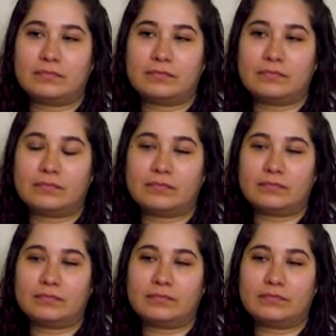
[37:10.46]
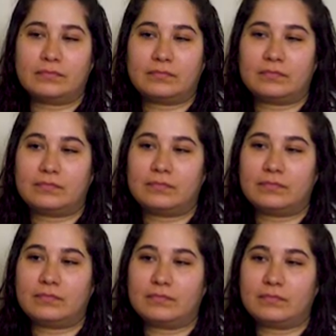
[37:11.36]

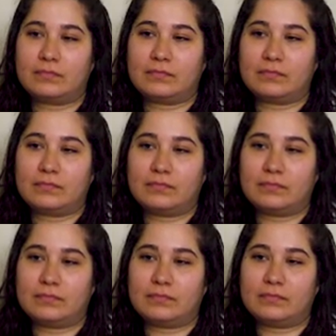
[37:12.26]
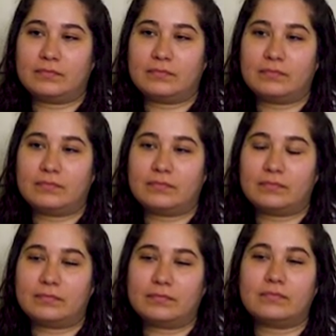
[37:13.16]

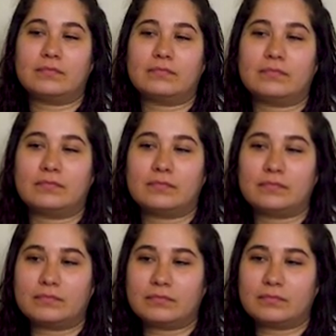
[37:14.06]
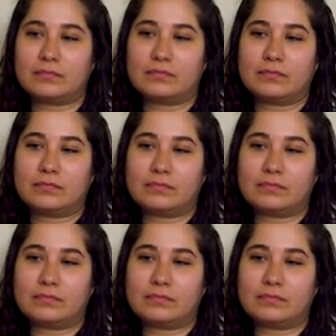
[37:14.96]
[no speech]